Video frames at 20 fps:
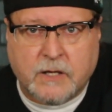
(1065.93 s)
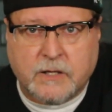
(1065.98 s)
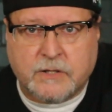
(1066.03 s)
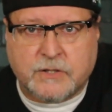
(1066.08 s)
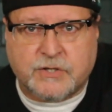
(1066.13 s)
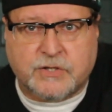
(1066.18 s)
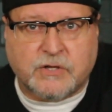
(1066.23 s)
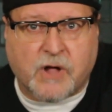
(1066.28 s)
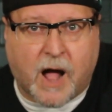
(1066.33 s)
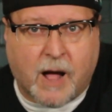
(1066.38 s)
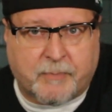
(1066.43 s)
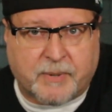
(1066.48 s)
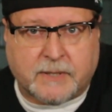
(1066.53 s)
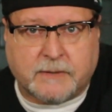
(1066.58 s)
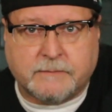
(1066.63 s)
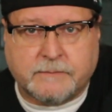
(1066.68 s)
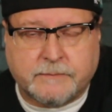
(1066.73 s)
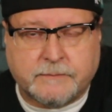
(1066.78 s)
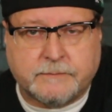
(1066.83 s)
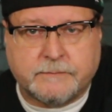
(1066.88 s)
Stop it.
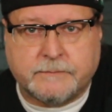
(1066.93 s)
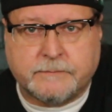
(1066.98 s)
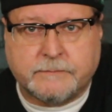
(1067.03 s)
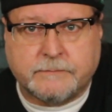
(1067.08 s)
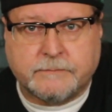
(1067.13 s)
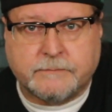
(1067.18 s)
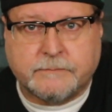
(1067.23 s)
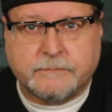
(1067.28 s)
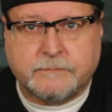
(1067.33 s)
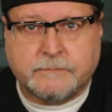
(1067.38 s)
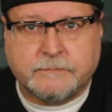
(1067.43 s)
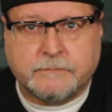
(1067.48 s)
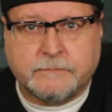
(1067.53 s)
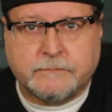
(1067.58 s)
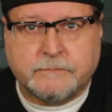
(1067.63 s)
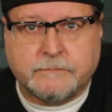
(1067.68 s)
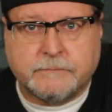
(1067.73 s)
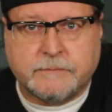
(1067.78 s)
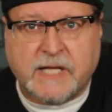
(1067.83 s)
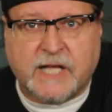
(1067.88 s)

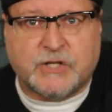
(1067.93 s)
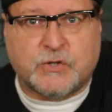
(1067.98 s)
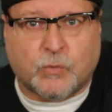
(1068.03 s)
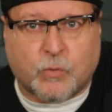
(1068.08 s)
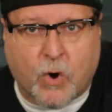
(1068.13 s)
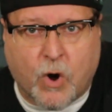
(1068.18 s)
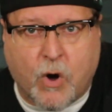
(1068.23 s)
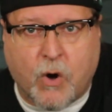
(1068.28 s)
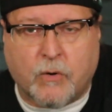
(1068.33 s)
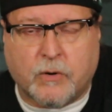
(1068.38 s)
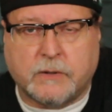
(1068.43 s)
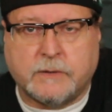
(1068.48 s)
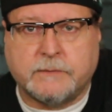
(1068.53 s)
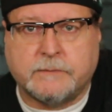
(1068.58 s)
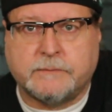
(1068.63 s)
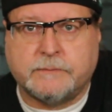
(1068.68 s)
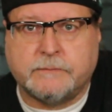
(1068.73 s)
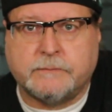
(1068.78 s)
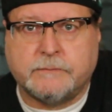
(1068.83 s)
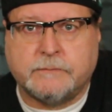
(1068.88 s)
It's wrong.
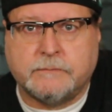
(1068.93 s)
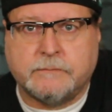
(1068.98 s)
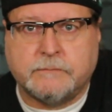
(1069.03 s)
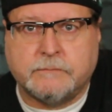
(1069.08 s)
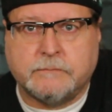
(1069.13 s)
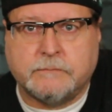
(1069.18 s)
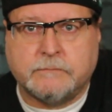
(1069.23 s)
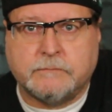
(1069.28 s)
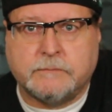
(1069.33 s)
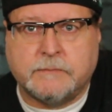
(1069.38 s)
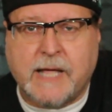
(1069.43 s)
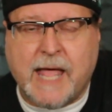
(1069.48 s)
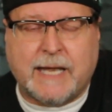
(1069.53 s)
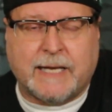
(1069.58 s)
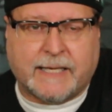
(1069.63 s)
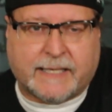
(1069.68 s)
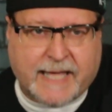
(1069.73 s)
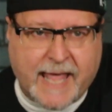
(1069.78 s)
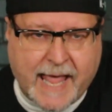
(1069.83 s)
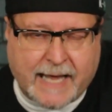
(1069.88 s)
And
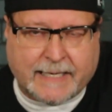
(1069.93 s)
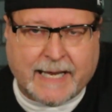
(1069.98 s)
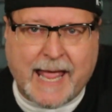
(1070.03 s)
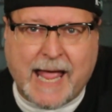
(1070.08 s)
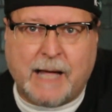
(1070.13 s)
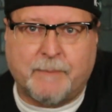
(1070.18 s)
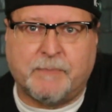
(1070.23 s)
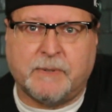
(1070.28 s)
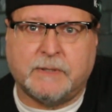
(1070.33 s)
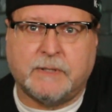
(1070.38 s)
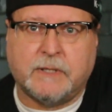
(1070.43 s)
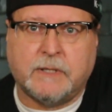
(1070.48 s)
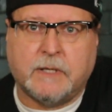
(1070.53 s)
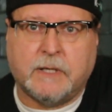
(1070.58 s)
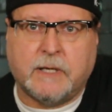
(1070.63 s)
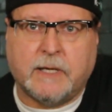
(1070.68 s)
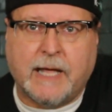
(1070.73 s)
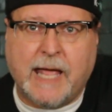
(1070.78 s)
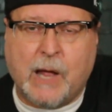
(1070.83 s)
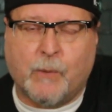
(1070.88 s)
it can't happen.
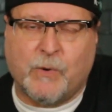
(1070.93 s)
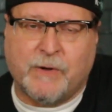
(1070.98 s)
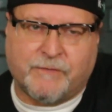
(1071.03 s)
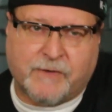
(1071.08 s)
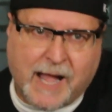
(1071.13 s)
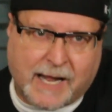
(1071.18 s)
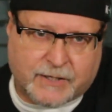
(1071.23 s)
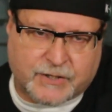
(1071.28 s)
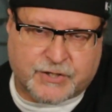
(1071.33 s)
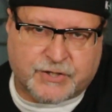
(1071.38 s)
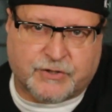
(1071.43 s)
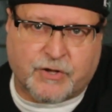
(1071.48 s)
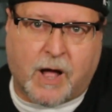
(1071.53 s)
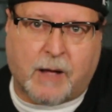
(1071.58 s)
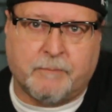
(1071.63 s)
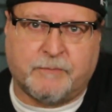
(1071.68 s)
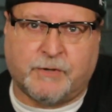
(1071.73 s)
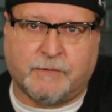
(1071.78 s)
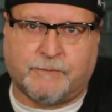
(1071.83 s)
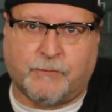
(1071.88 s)
And we've got to
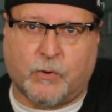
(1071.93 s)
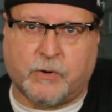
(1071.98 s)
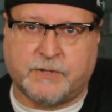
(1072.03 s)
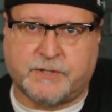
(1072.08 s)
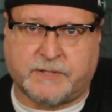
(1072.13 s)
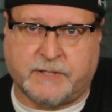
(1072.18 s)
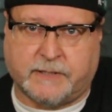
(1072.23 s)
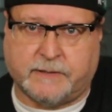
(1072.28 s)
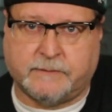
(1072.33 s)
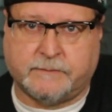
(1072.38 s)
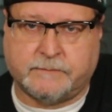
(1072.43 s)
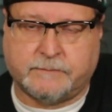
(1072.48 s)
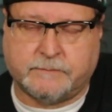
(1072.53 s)
stop divorcing.